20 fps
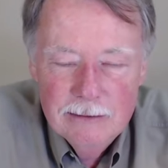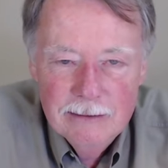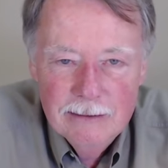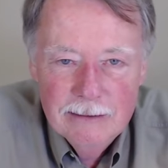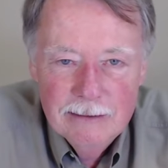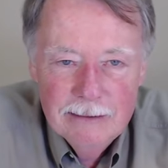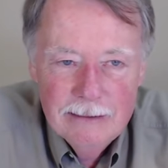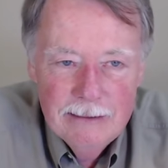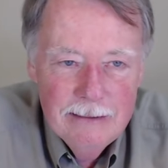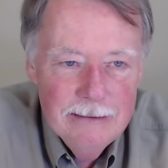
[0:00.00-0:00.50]

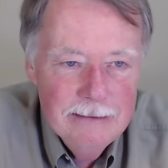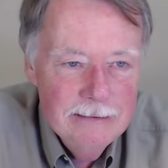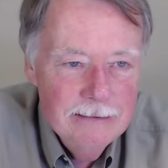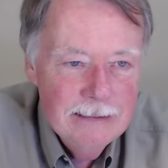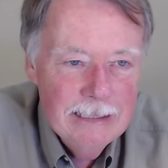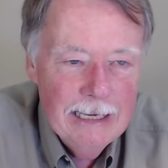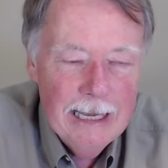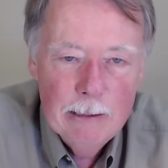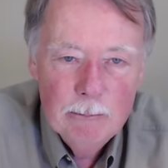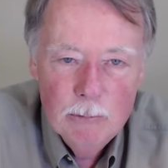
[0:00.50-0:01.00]
uh, he's
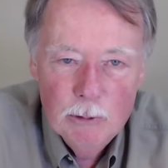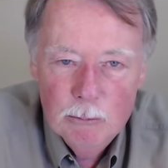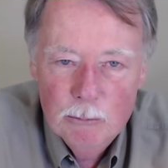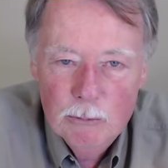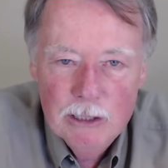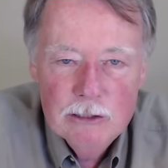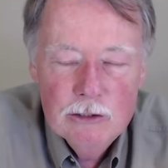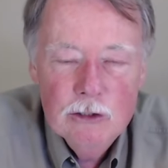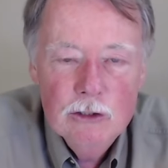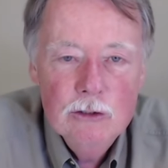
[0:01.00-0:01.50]
Campbell
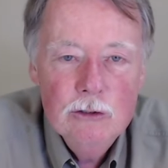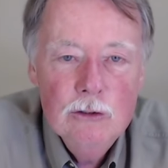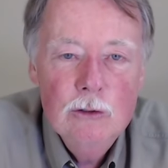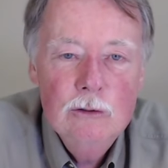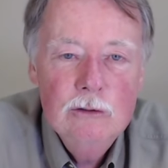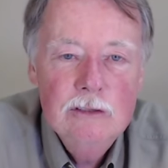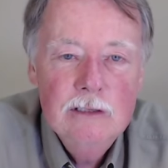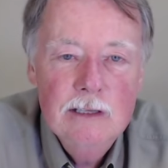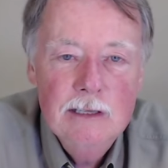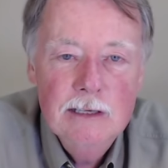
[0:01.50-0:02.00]
Bridges,
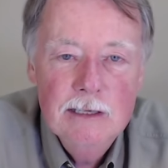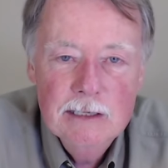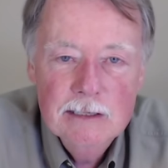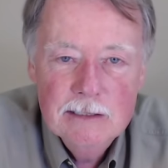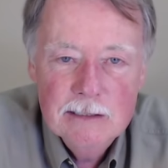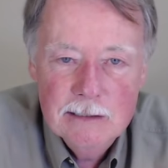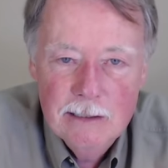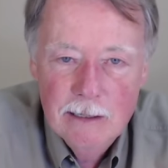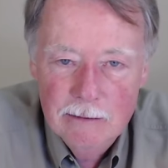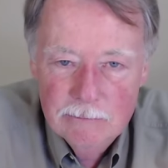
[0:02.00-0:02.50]
who's the
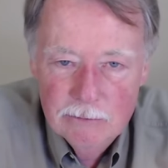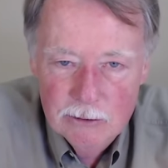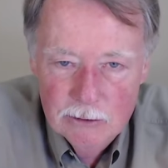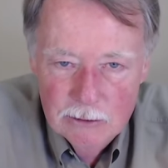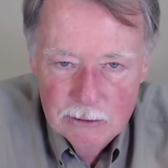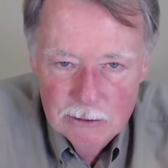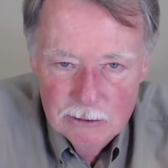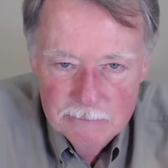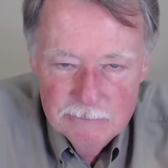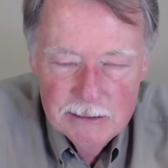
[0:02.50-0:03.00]

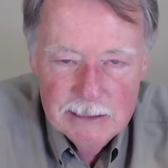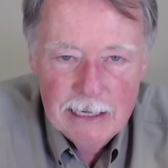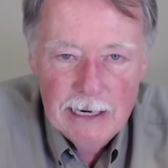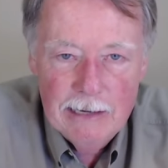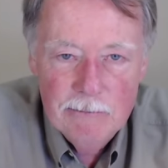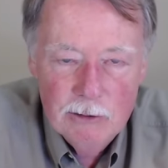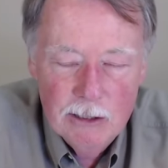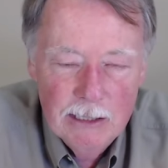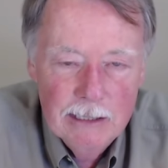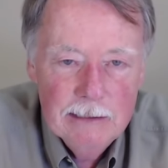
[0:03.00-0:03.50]
discoverer of
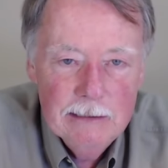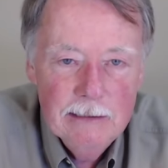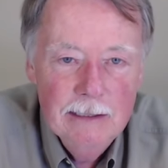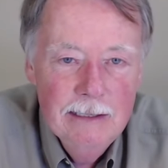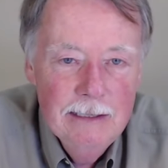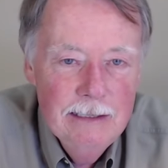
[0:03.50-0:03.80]
Savarite.